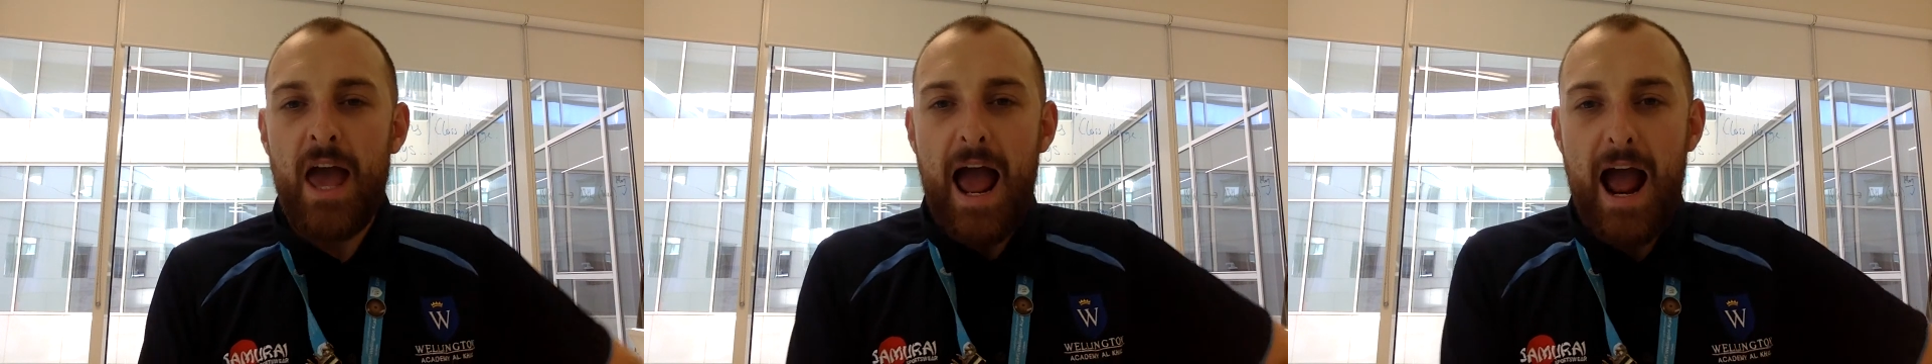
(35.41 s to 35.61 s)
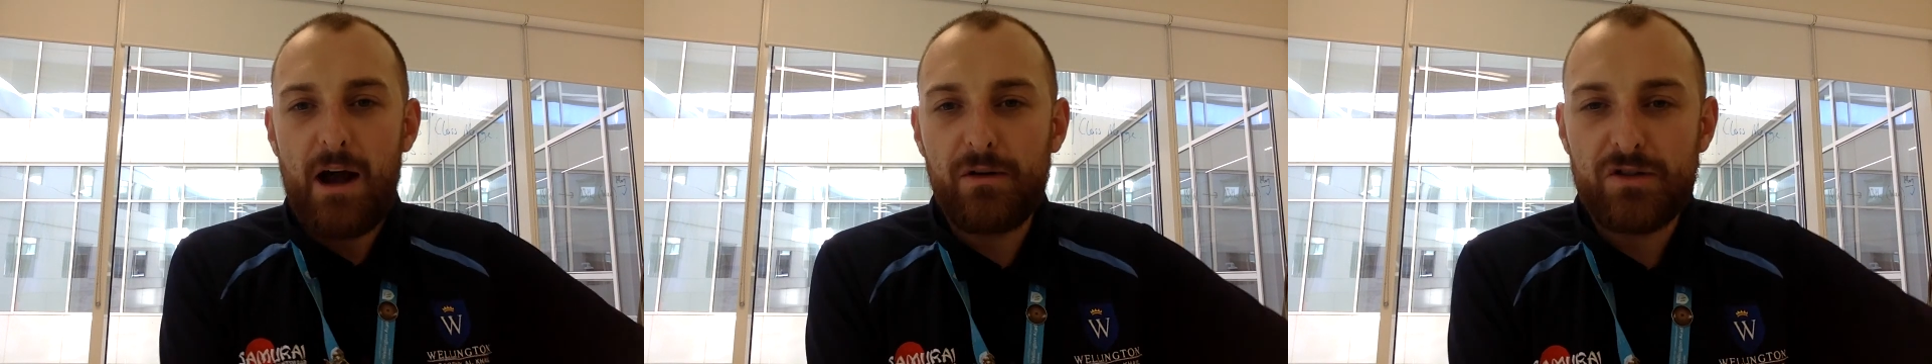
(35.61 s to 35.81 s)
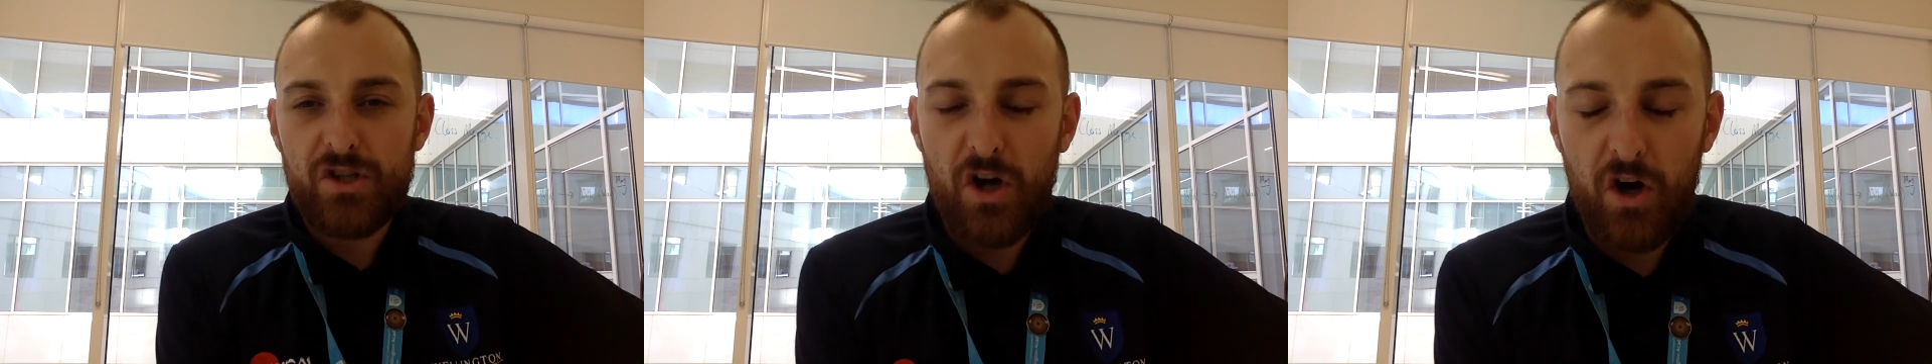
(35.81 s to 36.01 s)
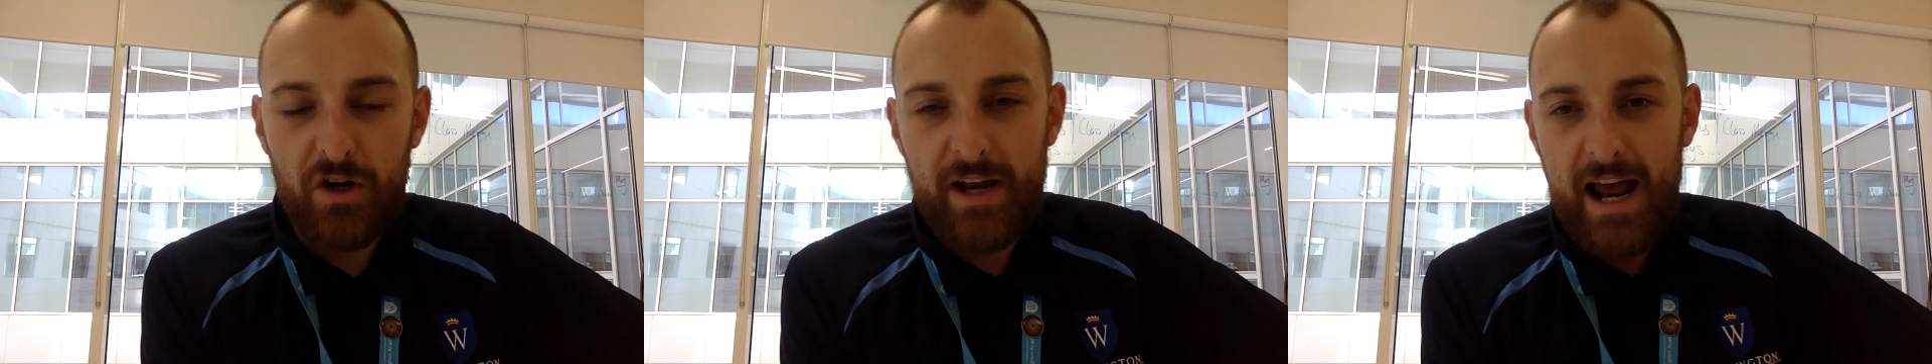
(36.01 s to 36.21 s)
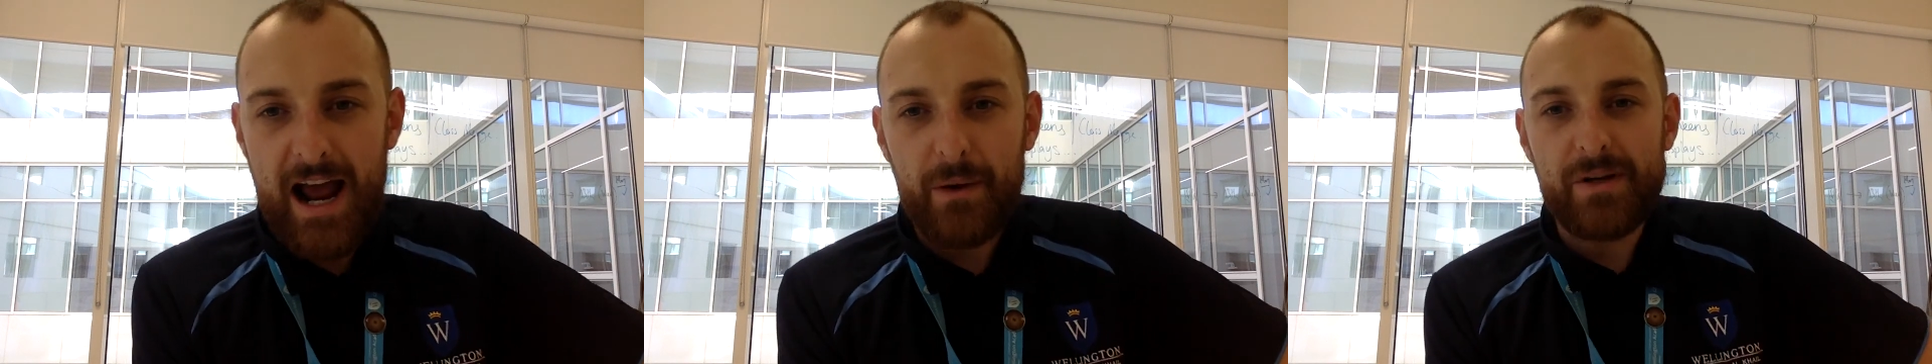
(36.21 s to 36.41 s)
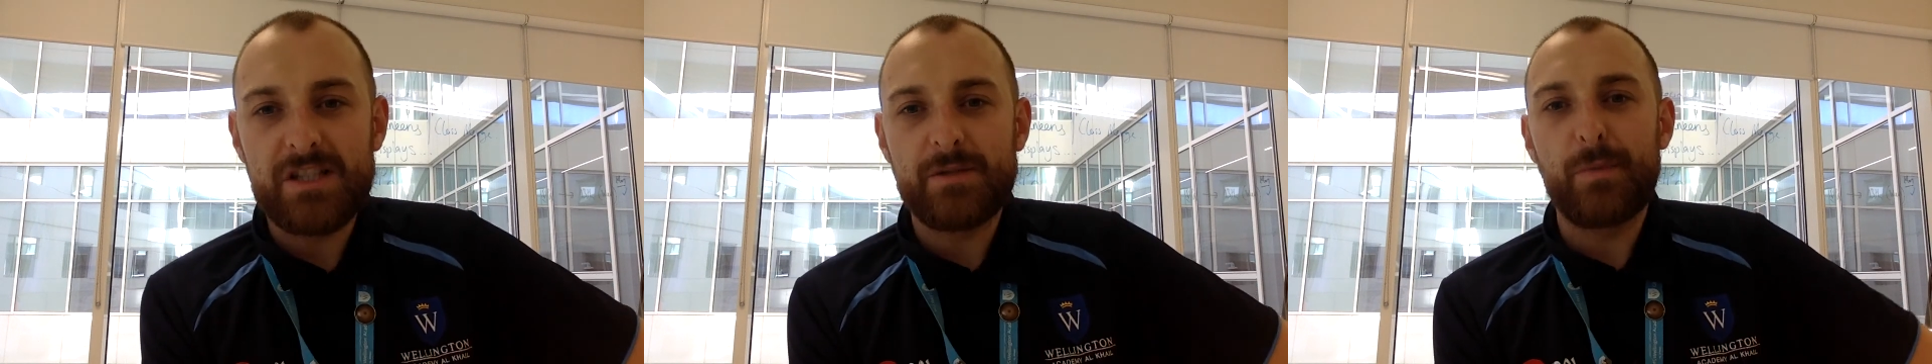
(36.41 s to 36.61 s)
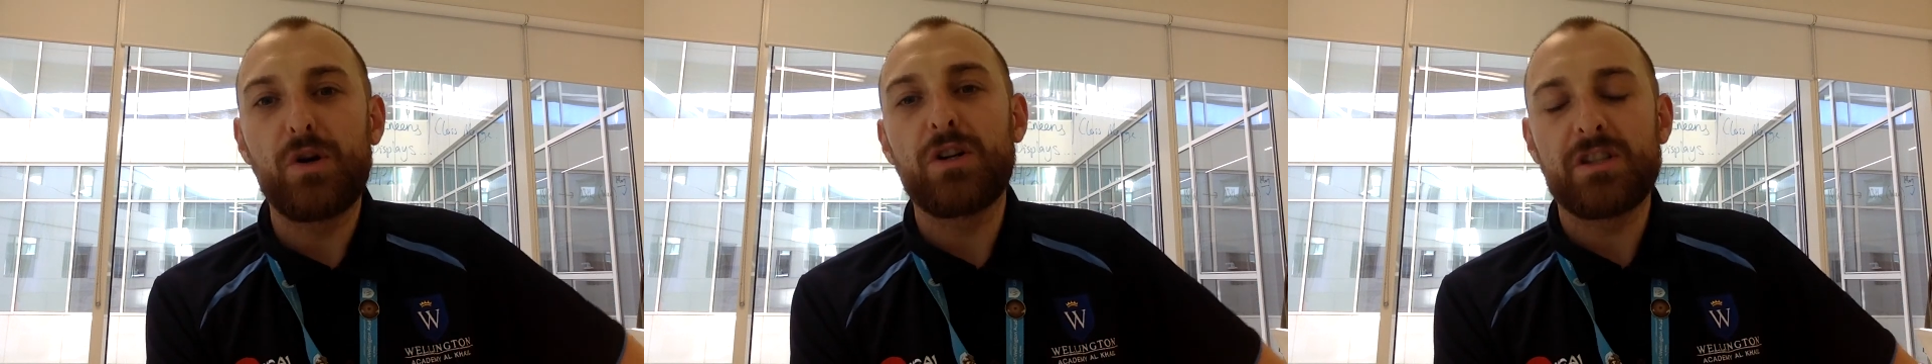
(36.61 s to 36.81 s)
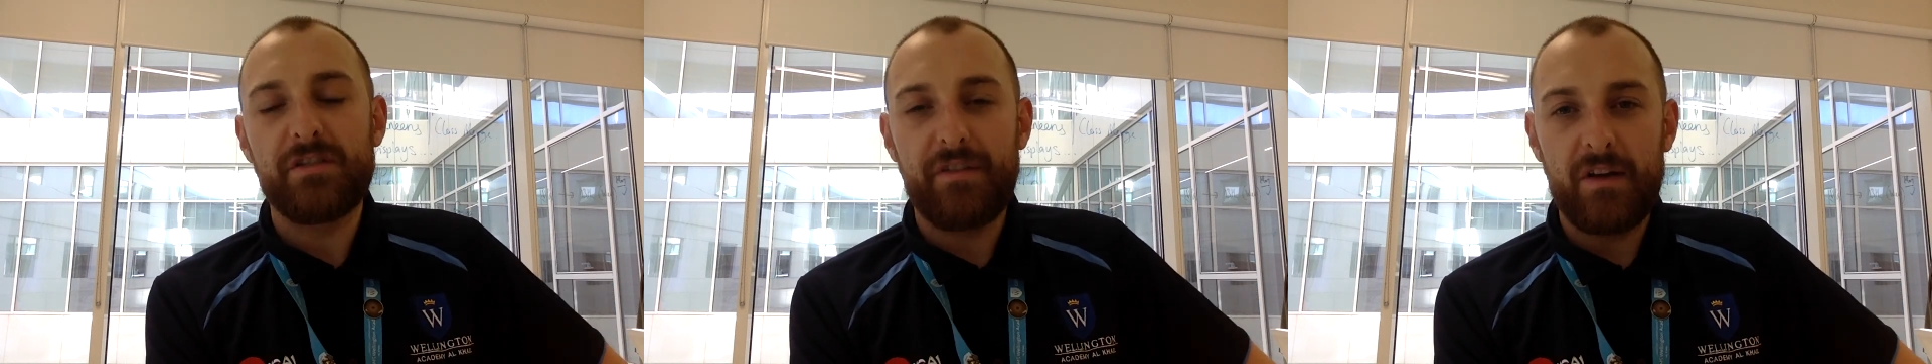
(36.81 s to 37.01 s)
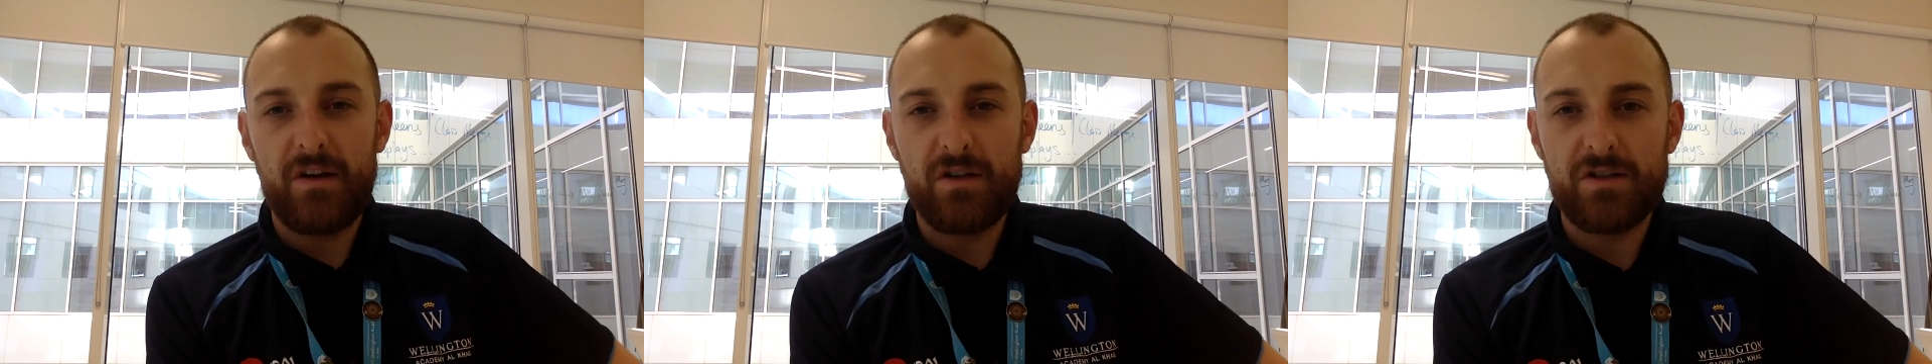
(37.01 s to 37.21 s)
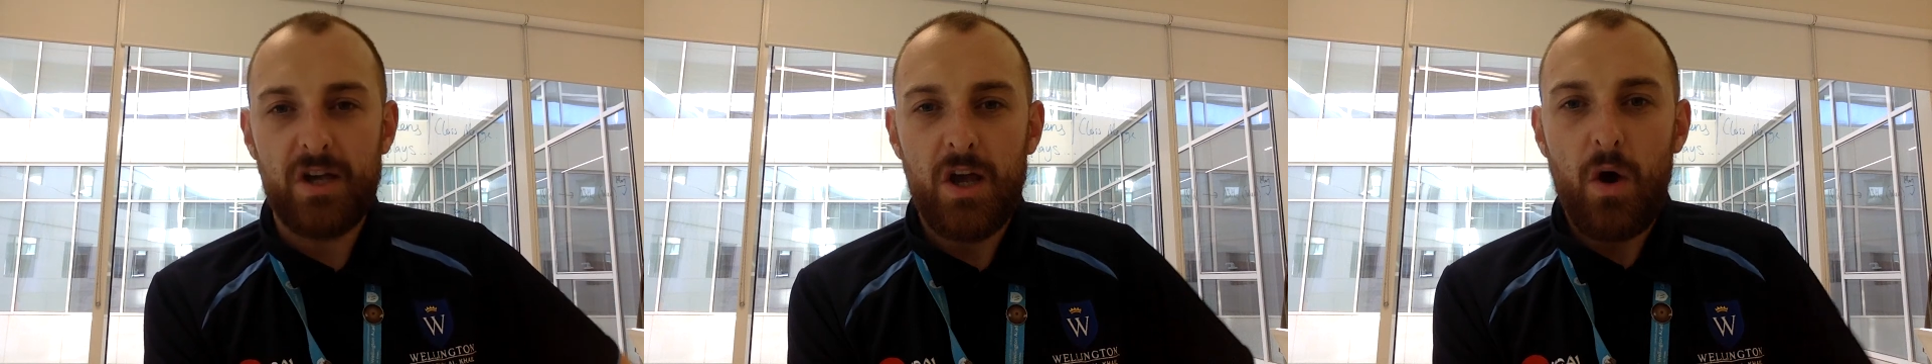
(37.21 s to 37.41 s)
out on our sports
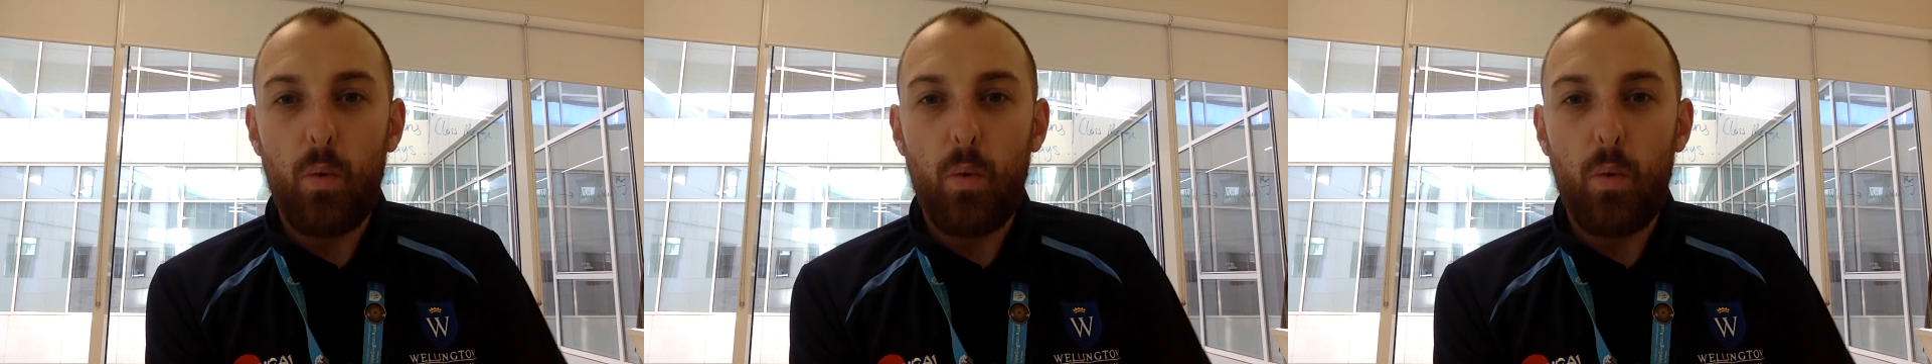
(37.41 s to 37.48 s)
field,